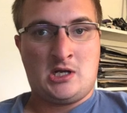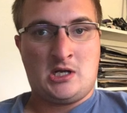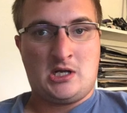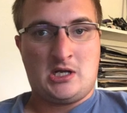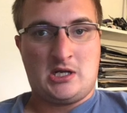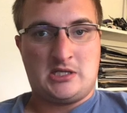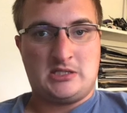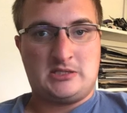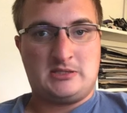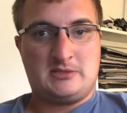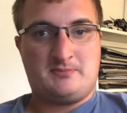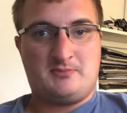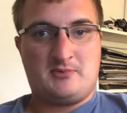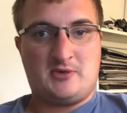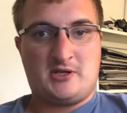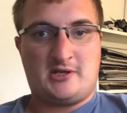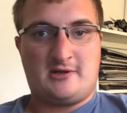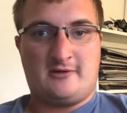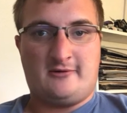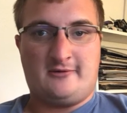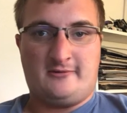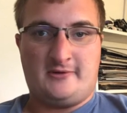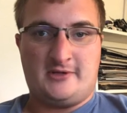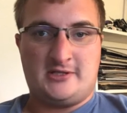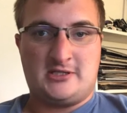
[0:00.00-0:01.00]
It's speaking
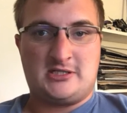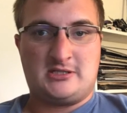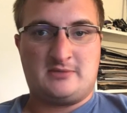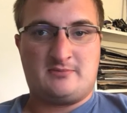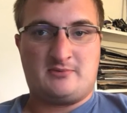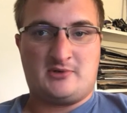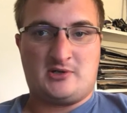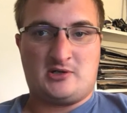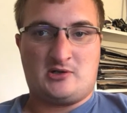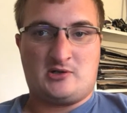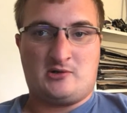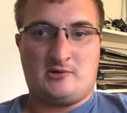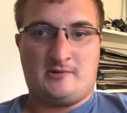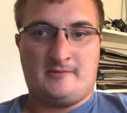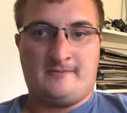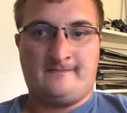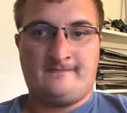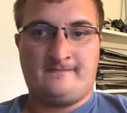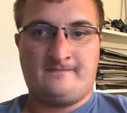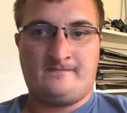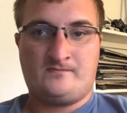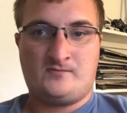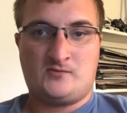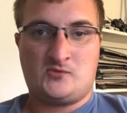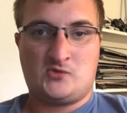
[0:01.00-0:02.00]
of which, it
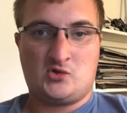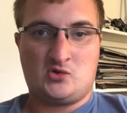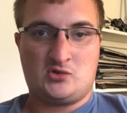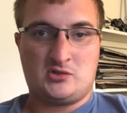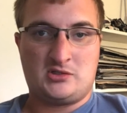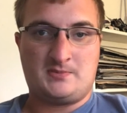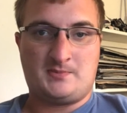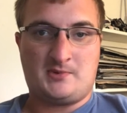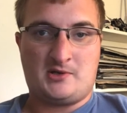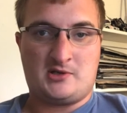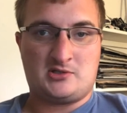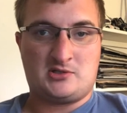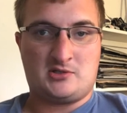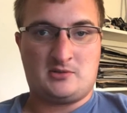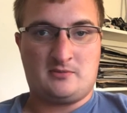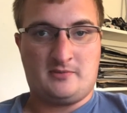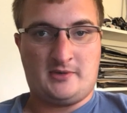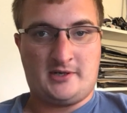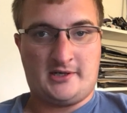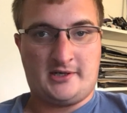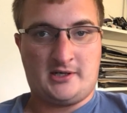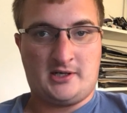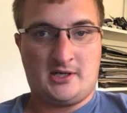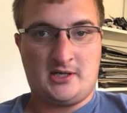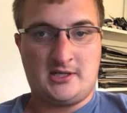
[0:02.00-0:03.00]
was sponsored
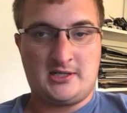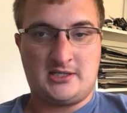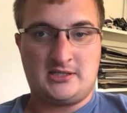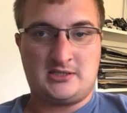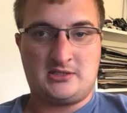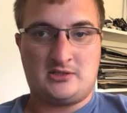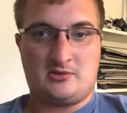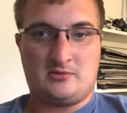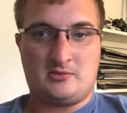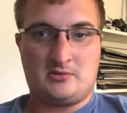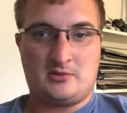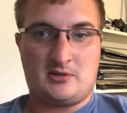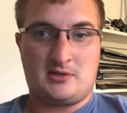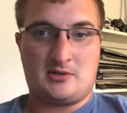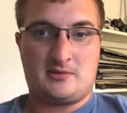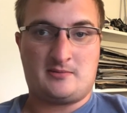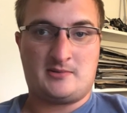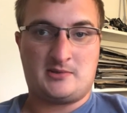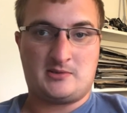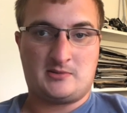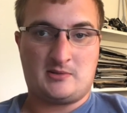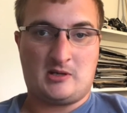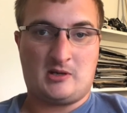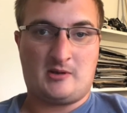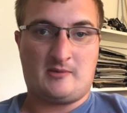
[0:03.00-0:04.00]
by Honey, so we
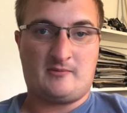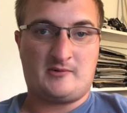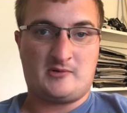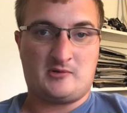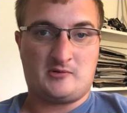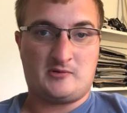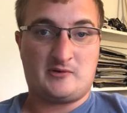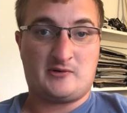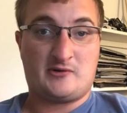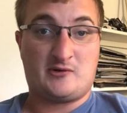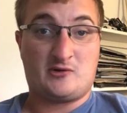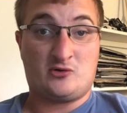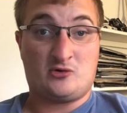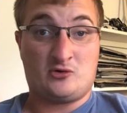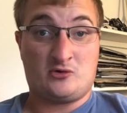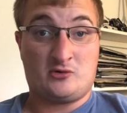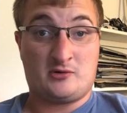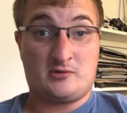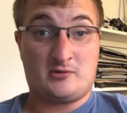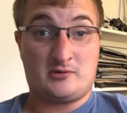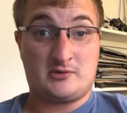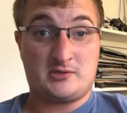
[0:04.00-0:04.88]
share a pretty cool